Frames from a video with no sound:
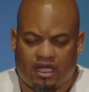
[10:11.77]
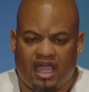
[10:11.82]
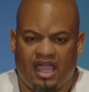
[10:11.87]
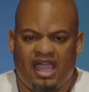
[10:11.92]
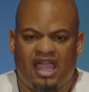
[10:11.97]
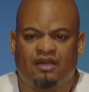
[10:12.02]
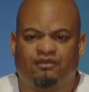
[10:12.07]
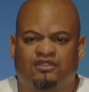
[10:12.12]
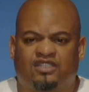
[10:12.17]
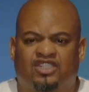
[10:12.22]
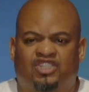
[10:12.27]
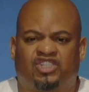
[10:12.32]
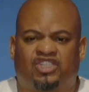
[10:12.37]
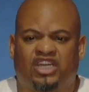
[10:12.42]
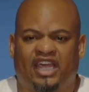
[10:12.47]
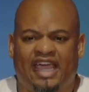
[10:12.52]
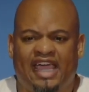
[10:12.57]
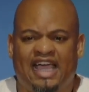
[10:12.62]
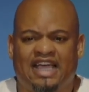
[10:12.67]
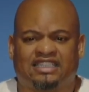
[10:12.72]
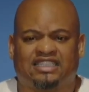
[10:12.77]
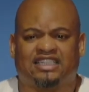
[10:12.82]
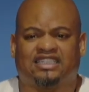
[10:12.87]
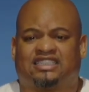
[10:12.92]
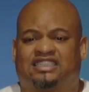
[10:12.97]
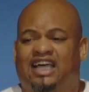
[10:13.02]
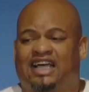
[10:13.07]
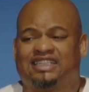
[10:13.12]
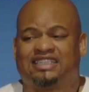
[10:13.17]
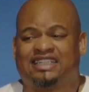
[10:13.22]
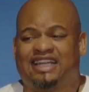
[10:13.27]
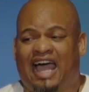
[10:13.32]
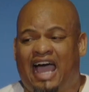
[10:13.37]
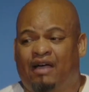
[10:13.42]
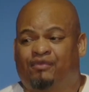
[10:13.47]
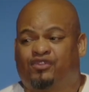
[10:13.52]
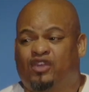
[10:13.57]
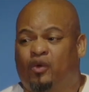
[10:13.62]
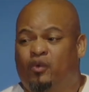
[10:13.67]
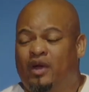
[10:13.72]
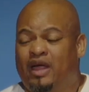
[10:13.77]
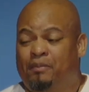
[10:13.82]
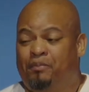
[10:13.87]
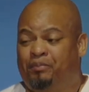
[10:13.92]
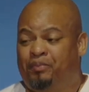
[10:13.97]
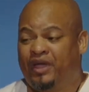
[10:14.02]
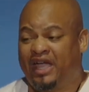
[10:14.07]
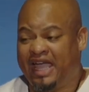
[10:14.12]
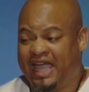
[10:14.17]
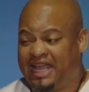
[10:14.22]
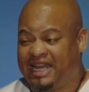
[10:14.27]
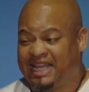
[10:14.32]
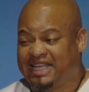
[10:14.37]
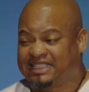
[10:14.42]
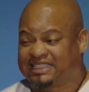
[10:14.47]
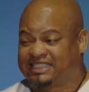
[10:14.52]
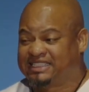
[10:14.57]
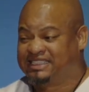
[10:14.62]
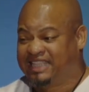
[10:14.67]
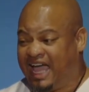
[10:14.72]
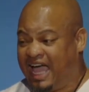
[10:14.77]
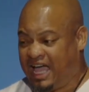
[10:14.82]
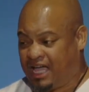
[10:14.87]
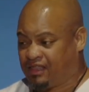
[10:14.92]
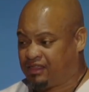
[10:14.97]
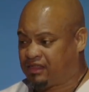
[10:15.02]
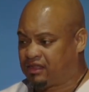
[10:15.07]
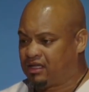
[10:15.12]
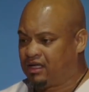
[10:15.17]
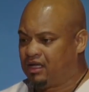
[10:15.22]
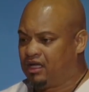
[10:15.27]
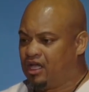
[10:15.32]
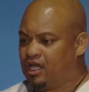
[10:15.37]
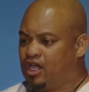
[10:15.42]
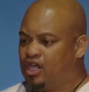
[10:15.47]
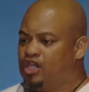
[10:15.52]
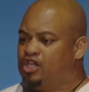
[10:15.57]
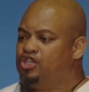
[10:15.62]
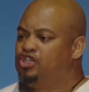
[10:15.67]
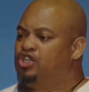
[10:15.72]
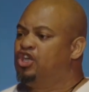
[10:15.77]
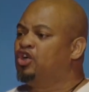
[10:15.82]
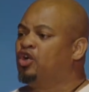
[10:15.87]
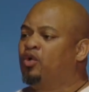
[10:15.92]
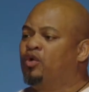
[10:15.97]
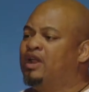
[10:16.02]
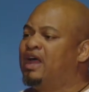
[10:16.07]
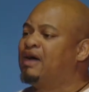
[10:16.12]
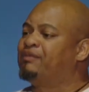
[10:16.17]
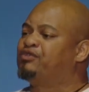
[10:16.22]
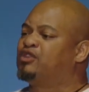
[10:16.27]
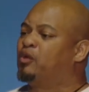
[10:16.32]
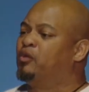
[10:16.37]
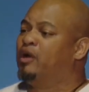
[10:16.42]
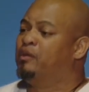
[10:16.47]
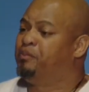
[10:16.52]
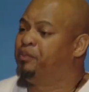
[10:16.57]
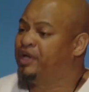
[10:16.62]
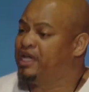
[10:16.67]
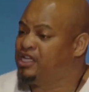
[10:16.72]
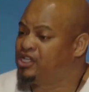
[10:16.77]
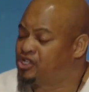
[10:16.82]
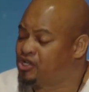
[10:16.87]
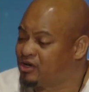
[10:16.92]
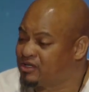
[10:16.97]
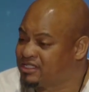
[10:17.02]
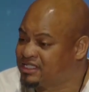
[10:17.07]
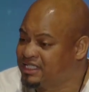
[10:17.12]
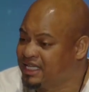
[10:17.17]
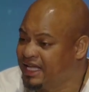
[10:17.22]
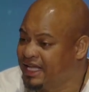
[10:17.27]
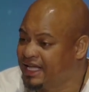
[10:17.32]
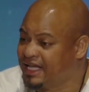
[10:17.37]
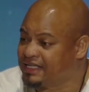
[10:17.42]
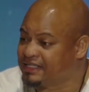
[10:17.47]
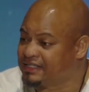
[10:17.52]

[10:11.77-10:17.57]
If Jesus doesn't have to repeat his death, you don't have to repeat your sin.